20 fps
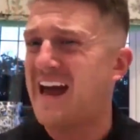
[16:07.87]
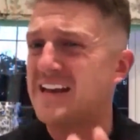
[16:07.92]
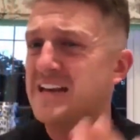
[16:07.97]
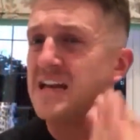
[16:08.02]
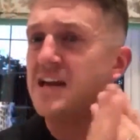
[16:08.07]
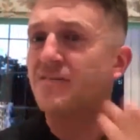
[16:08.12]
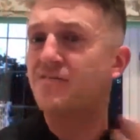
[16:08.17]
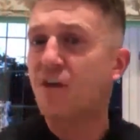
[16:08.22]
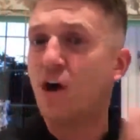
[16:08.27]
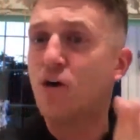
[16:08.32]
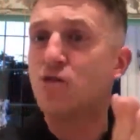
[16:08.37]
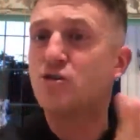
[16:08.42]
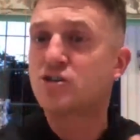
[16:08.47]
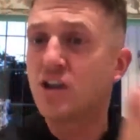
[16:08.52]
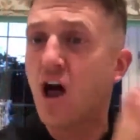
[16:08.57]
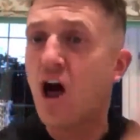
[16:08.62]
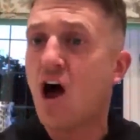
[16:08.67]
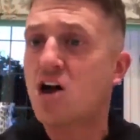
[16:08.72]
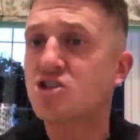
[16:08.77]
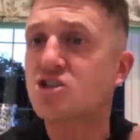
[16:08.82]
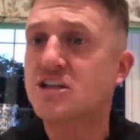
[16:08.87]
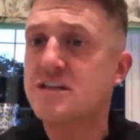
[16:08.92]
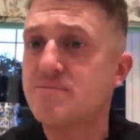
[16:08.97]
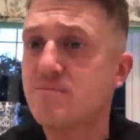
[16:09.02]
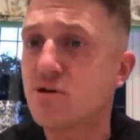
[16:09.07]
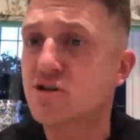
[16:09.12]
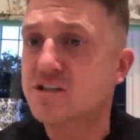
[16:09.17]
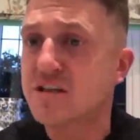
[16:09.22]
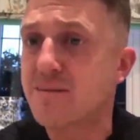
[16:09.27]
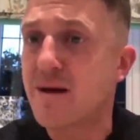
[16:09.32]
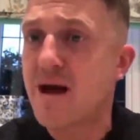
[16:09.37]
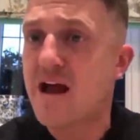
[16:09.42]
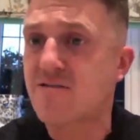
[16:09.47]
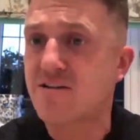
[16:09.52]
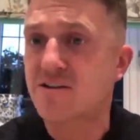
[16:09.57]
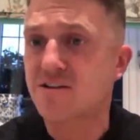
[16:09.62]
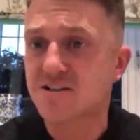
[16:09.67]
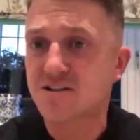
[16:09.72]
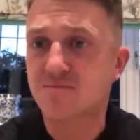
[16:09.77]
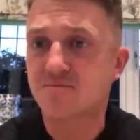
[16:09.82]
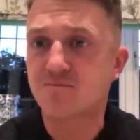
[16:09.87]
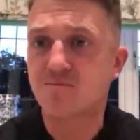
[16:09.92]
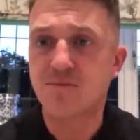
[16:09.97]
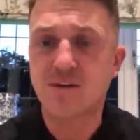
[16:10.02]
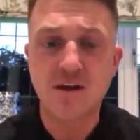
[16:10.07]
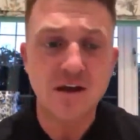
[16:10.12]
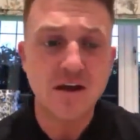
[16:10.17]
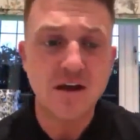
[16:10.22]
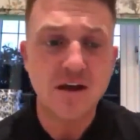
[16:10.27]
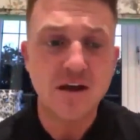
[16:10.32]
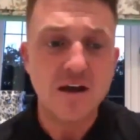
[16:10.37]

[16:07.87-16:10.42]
in any of those largely Muslim areas.